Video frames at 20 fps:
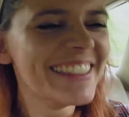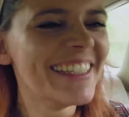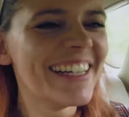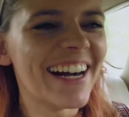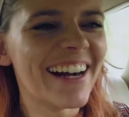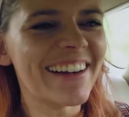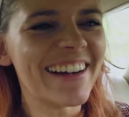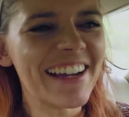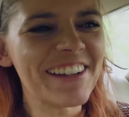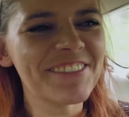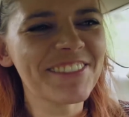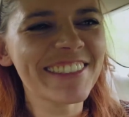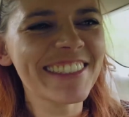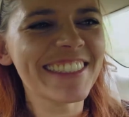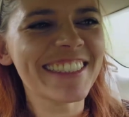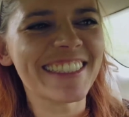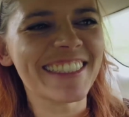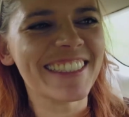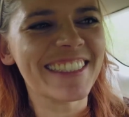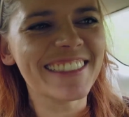All right,
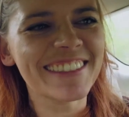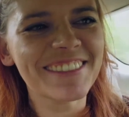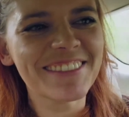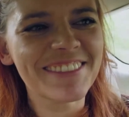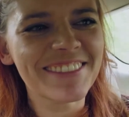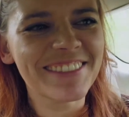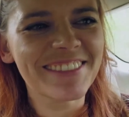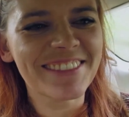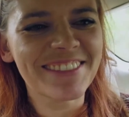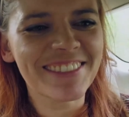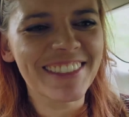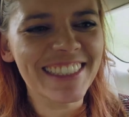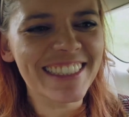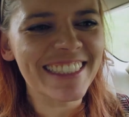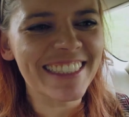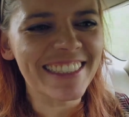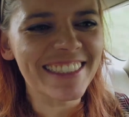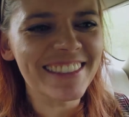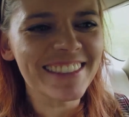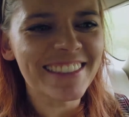we'll see. We'll
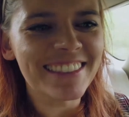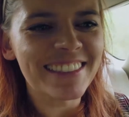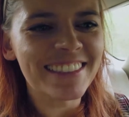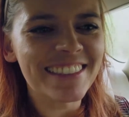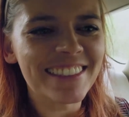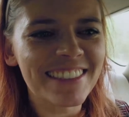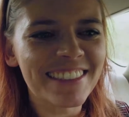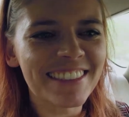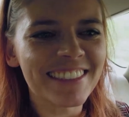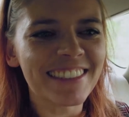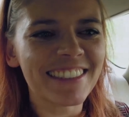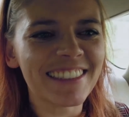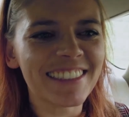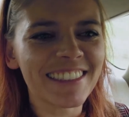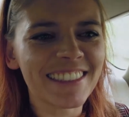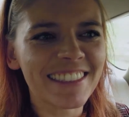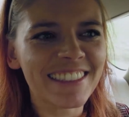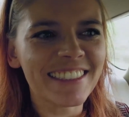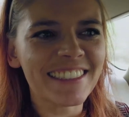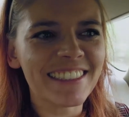see. That's down to Dublin
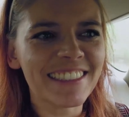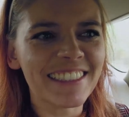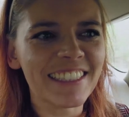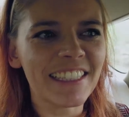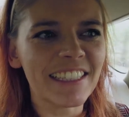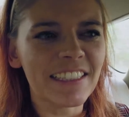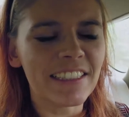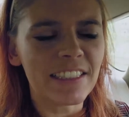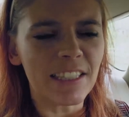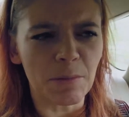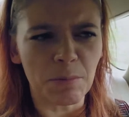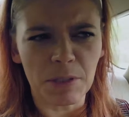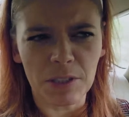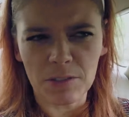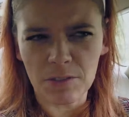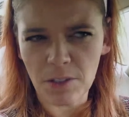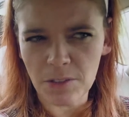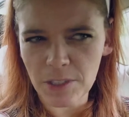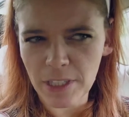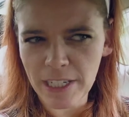Road.
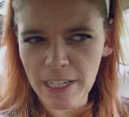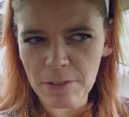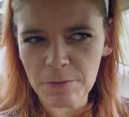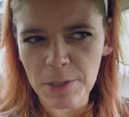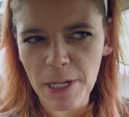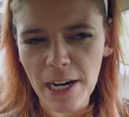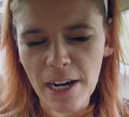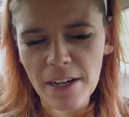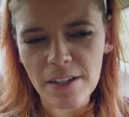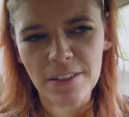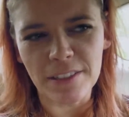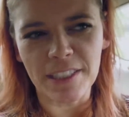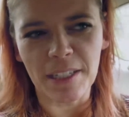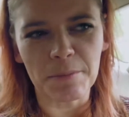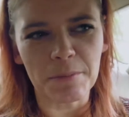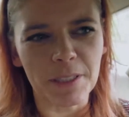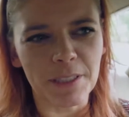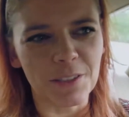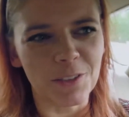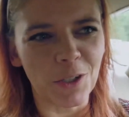Dublin Road again. We are on
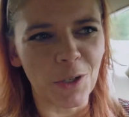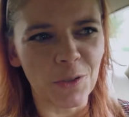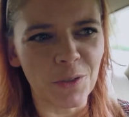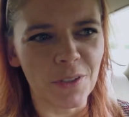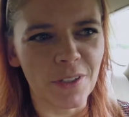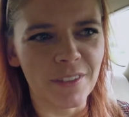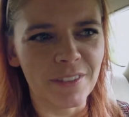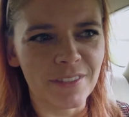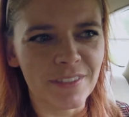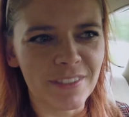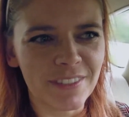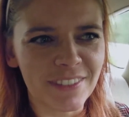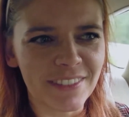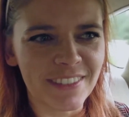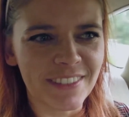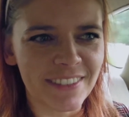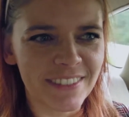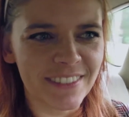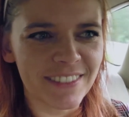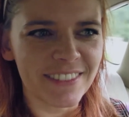Dublin Road. Yeah.
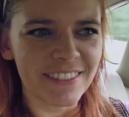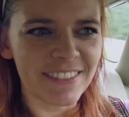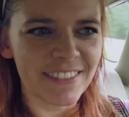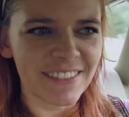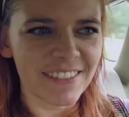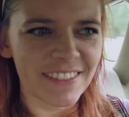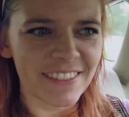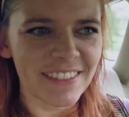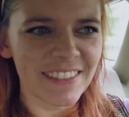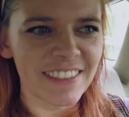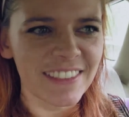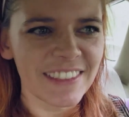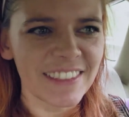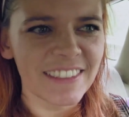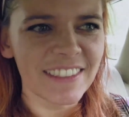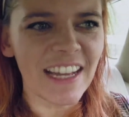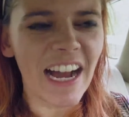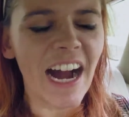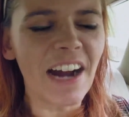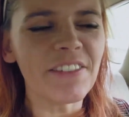
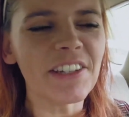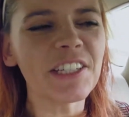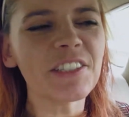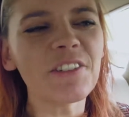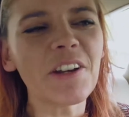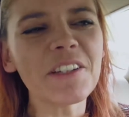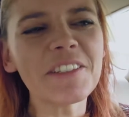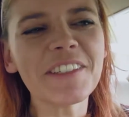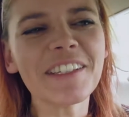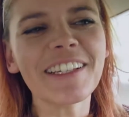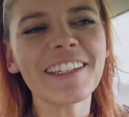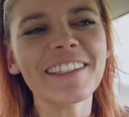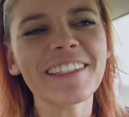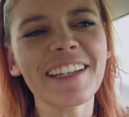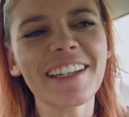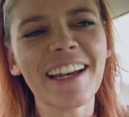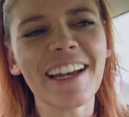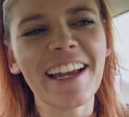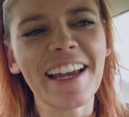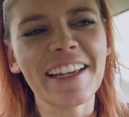Are we
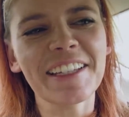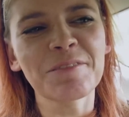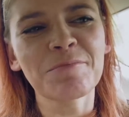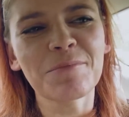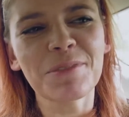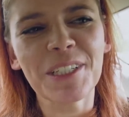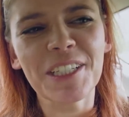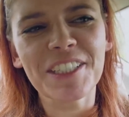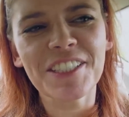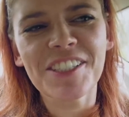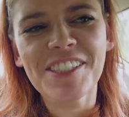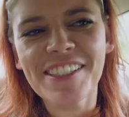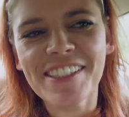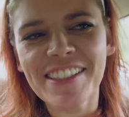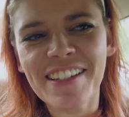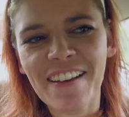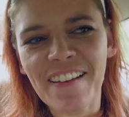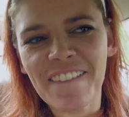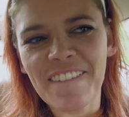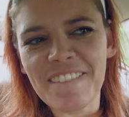crossing Hayden Bridge?
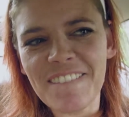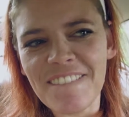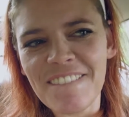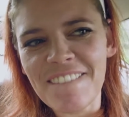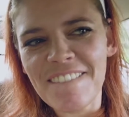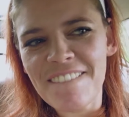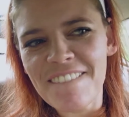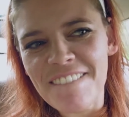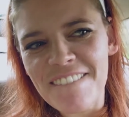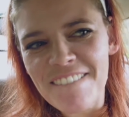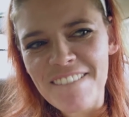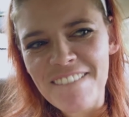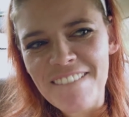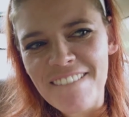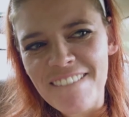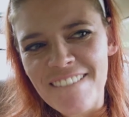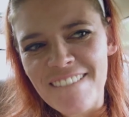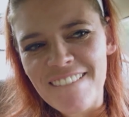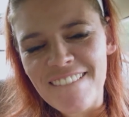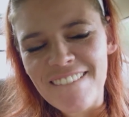
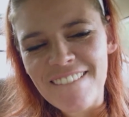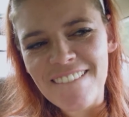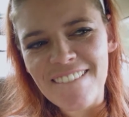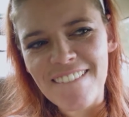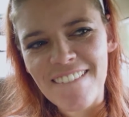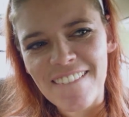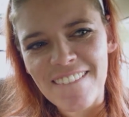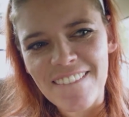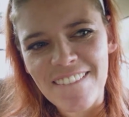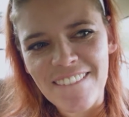Yes.